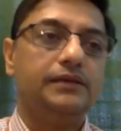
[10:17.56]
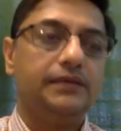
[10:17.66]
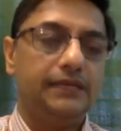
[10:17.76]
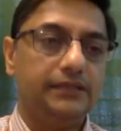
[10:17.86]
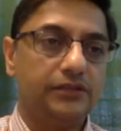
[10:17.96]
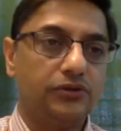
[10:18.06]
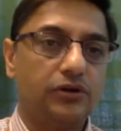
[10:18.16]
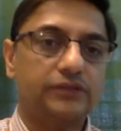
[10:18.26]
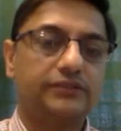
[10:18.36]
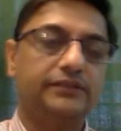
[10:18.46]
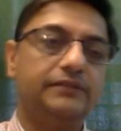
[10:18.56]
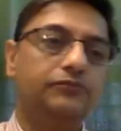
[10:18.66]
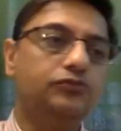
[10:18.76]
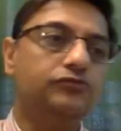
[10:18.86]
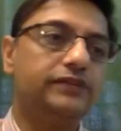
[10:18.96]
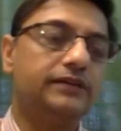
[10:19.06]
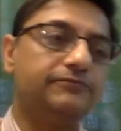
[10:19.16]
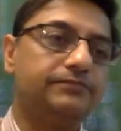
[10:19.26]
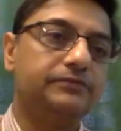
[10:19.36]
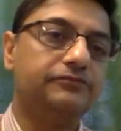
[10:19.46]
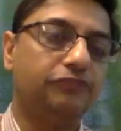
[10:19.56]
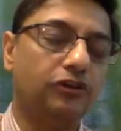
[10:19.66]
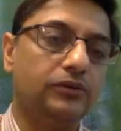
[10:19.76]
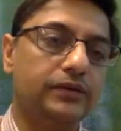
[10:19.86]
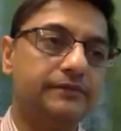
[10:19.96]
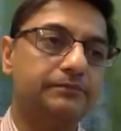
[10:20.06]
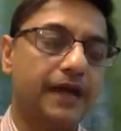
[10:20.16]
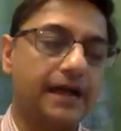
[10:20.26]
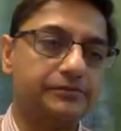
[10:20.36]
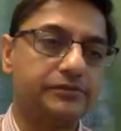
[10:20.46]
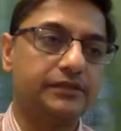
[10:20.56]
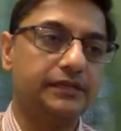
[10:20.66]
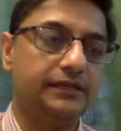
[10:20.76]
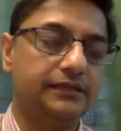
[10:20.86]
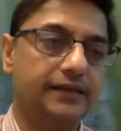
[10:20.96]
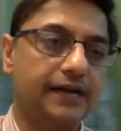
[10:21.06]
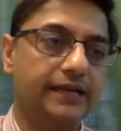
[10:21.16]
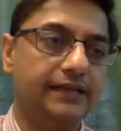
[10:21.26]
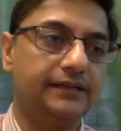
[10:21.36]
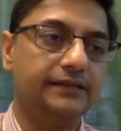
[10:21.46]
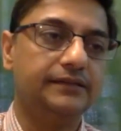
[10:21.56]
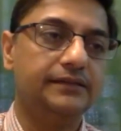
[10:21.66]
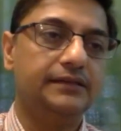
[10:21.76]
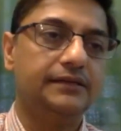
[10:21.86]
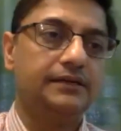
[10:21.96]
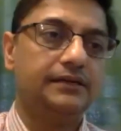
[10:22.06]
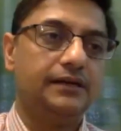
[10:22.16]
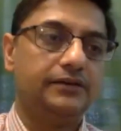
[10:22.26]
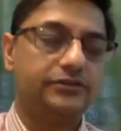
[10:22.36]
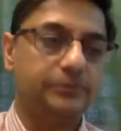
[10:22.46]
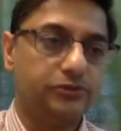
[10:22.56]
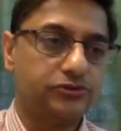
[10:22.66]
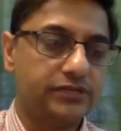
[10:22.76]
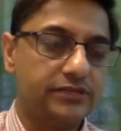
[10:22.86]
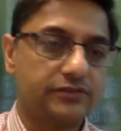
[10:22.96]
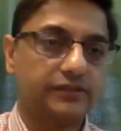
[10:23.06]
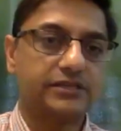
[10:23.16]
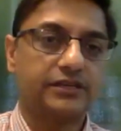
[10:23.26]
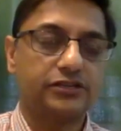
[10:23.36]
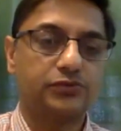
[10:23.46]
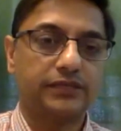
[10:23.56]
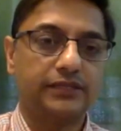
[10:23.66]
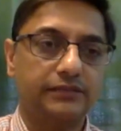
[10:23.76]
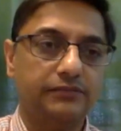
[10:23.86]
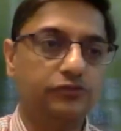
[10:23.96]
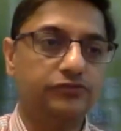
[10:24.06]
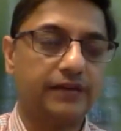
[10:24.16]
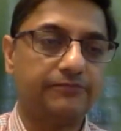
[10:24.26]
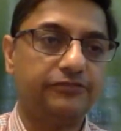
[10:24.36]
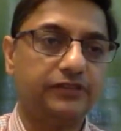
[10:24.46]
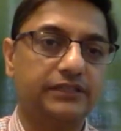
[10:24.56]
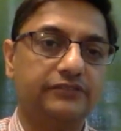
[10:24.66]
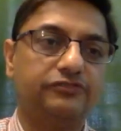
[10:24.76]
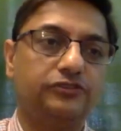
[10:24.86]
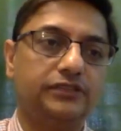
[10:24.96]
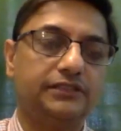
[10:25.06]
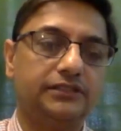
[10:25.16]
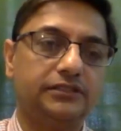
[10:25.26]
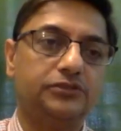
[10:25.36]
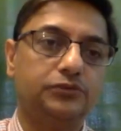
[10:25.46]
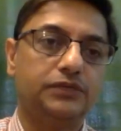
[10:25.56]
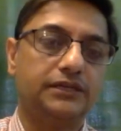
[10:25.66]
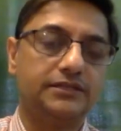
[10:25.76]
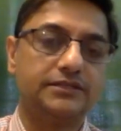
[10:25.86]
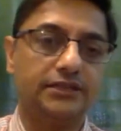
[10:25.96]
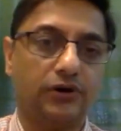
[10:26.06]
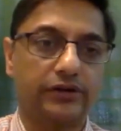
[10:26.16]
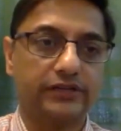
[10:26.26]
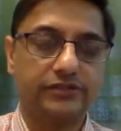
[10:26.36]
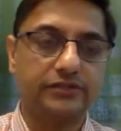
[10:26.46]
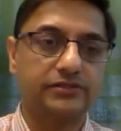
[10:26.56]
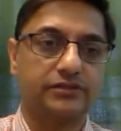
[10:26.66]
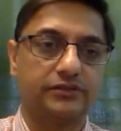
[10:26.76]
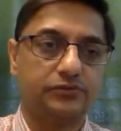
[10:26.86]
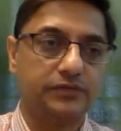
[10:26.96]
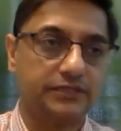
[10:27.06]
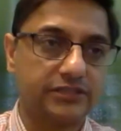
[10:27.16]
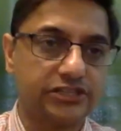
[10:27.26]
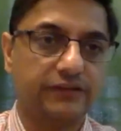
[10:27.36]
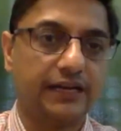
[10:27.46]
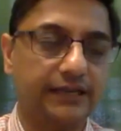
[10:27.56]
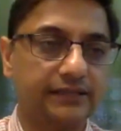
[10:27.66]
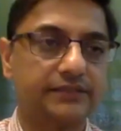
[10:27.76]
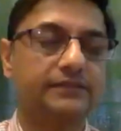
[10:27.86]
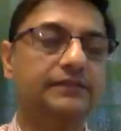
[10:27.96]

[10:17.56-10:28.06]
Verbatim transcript: In the north, they moved up, following perhaps the dying tributaries of the Saraswati, they moved up further and further towards the origins, towards the Shivaliks.